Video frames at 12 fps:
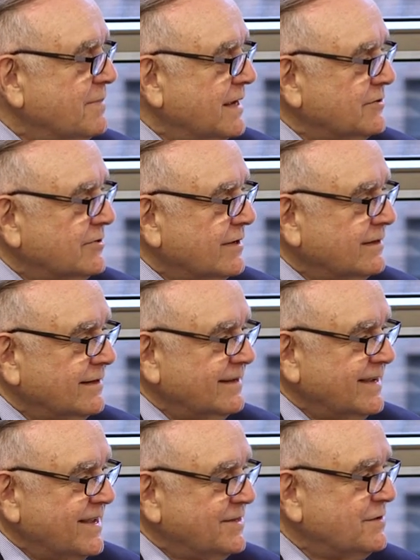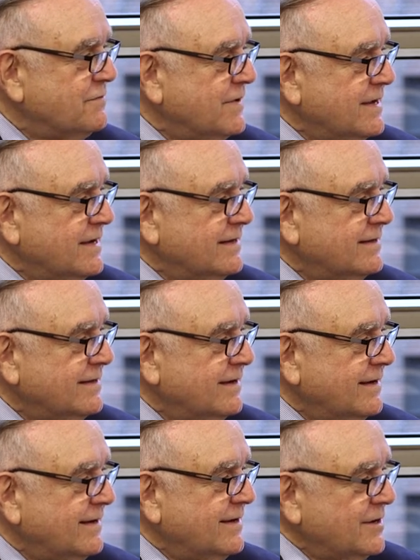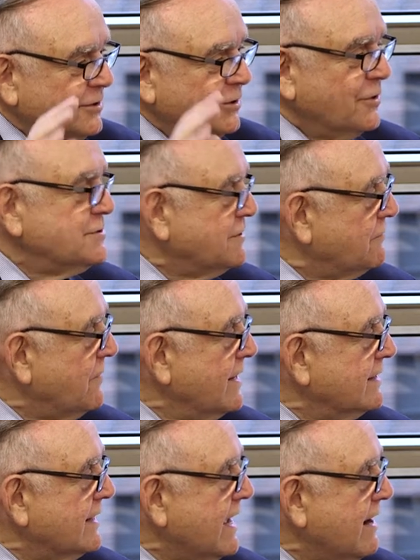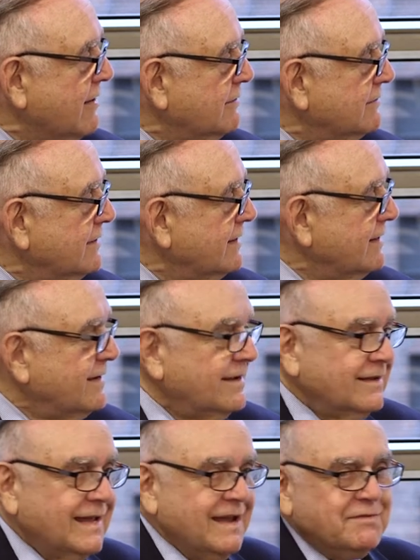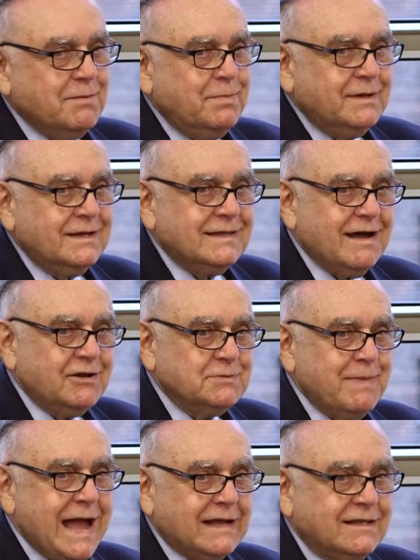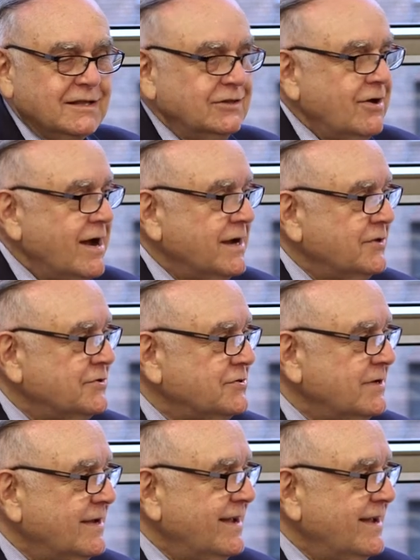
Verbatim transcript: basically intervened, closed the fund down, gave the billion dollars back to clients.